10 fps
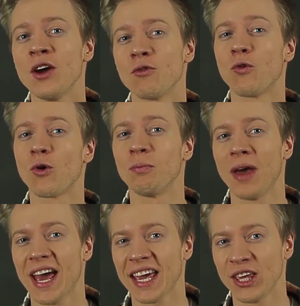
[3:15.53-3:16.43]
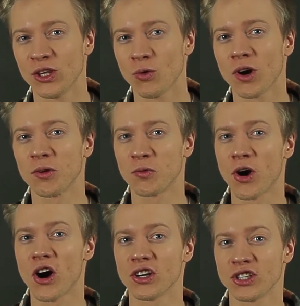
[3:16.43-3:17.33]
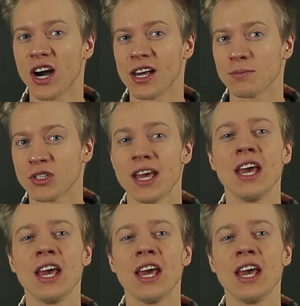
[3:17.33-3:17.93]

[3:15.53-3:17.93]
for packing your garage items.